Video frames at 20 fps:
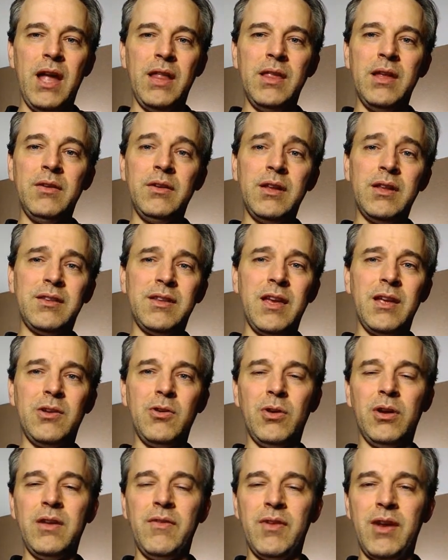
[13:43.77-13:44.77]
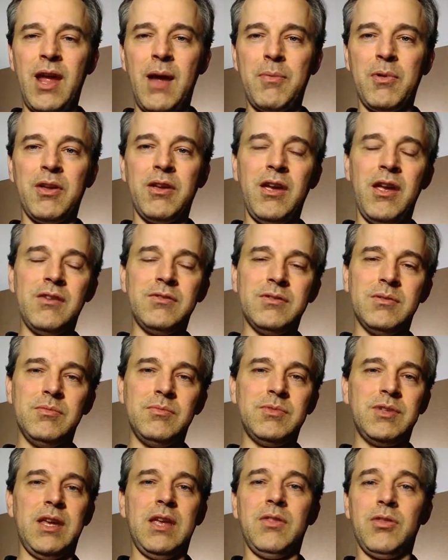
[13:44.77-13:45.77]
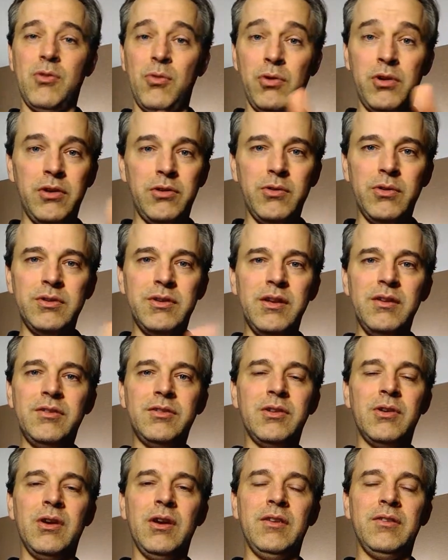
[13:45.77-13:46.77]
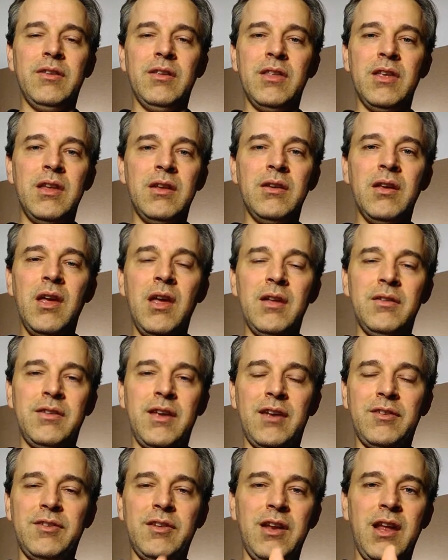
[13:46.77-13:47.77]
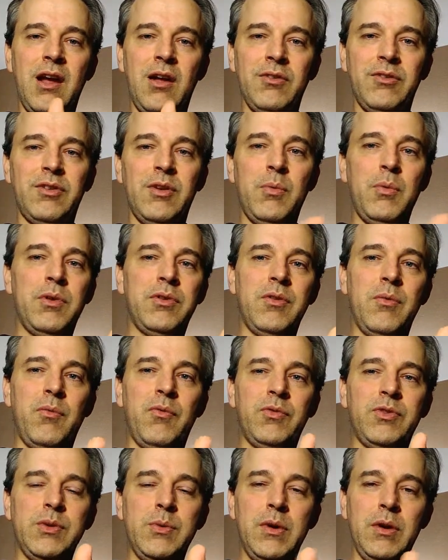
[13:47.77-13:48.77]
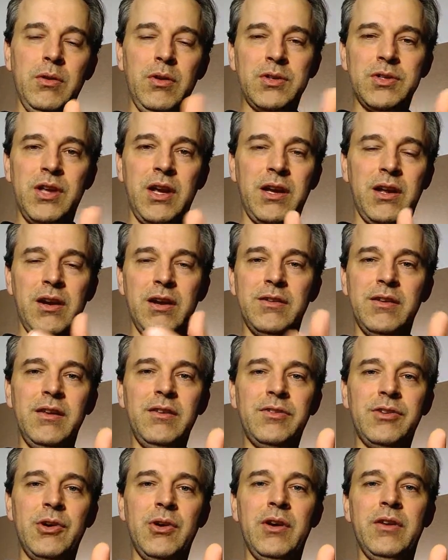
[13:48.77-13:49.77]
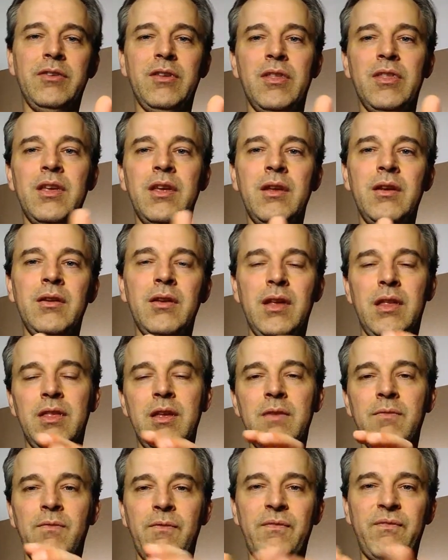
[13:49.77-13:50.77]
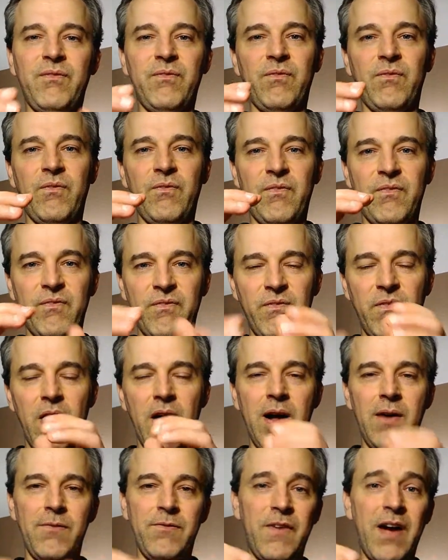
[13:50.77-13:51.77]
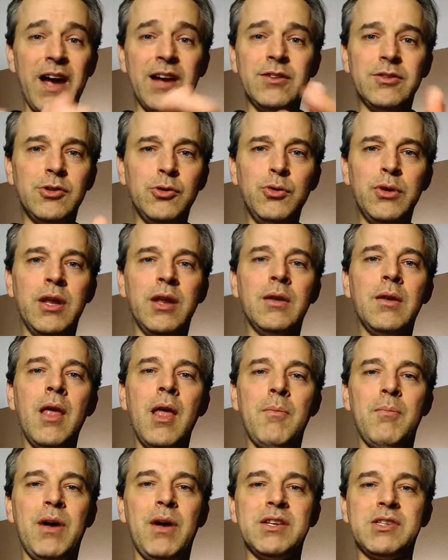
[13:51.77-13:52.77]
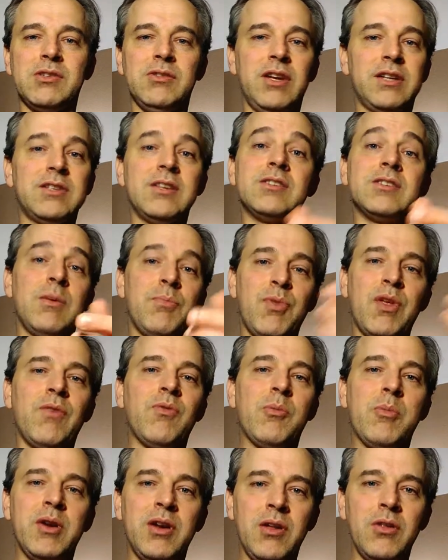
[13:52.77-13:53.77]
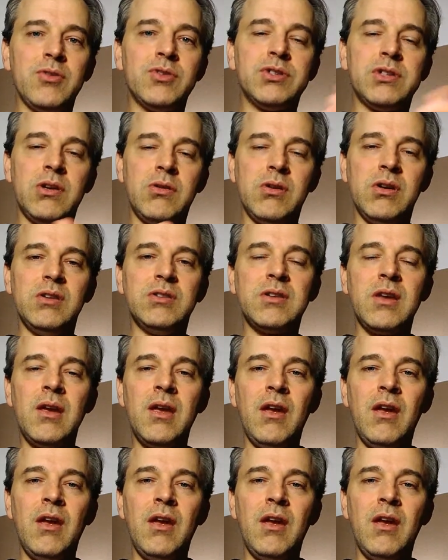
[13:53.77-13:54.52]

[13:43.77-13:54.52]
And then take your given application, say throw it into a D series, and then test it out, see what it looks like on a D series, and then fine tune it by selecting something from another series